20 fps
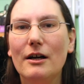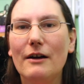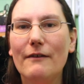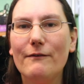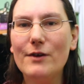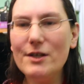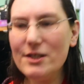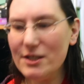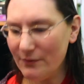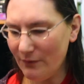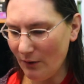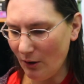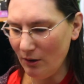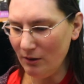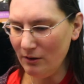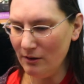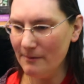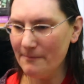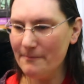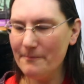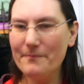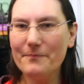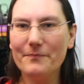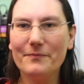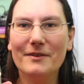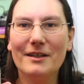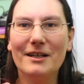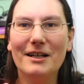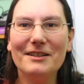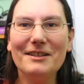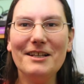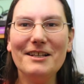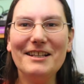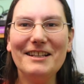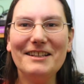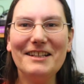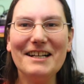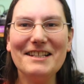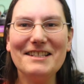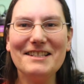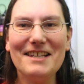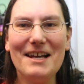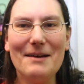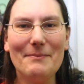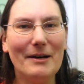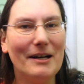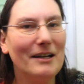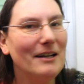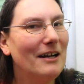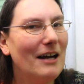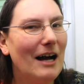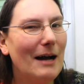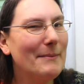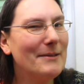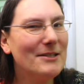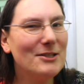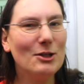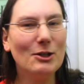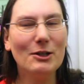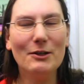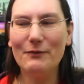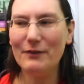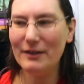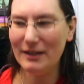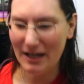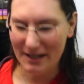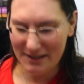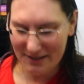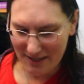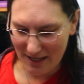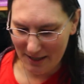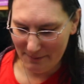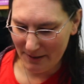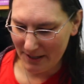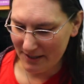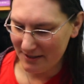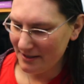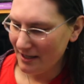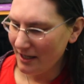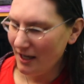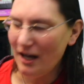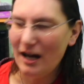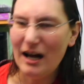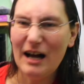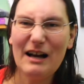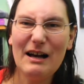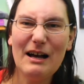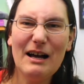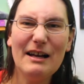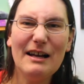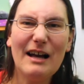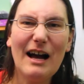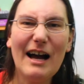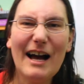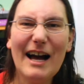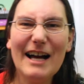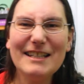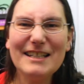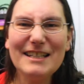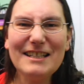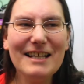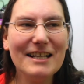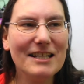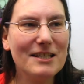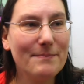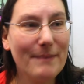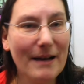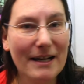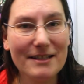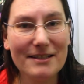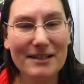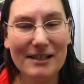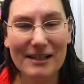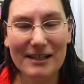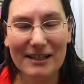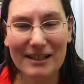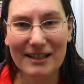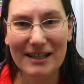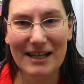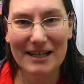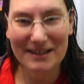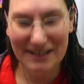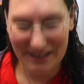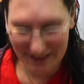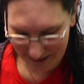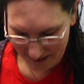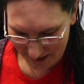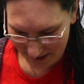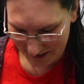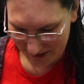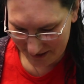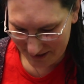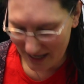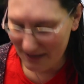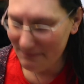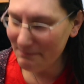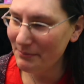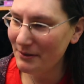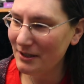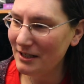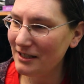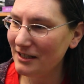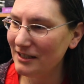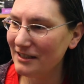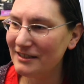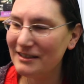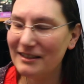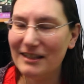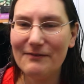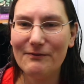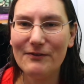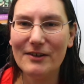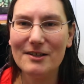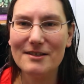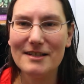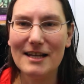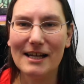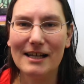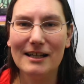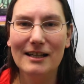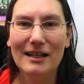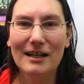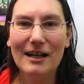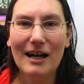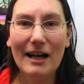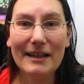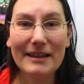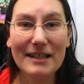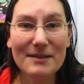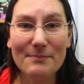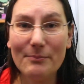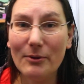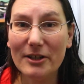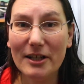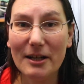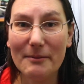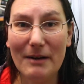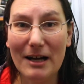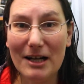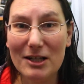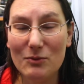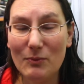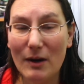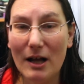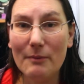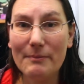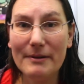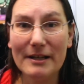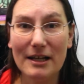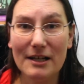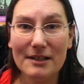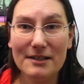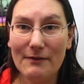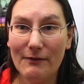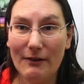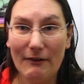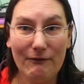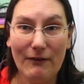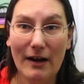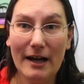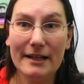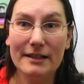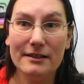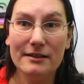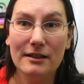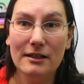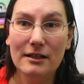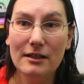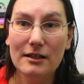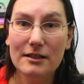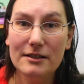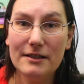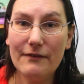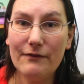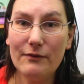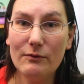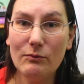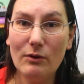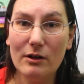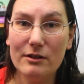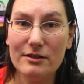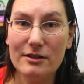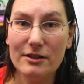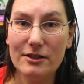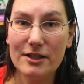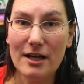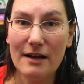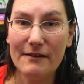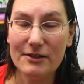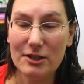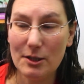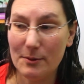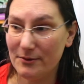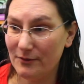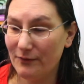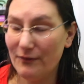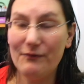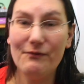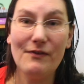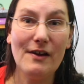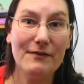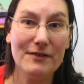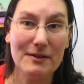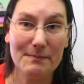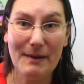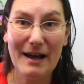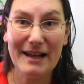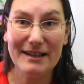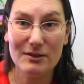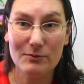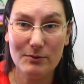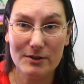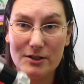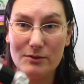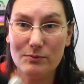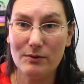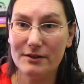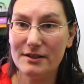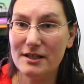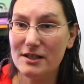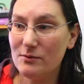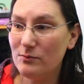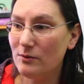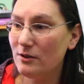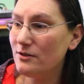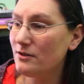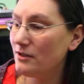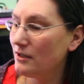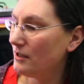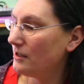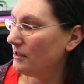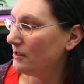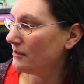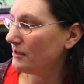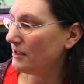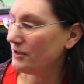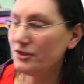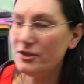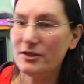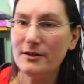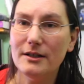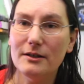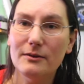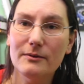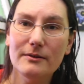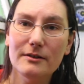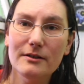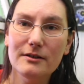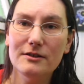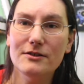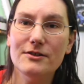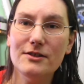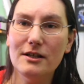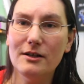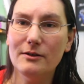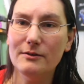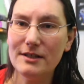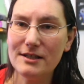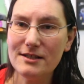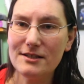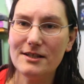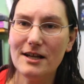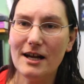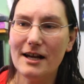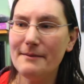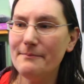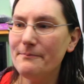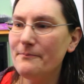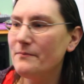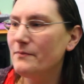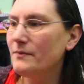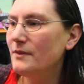first of all, another lightsaber. I'm a sucker for lightsabers. I didn't expect to collect the entire set, but it feels like at this point I might as well, because if I find different ones in the charity shops for 50 pence, which is what this was, then sure. So this time,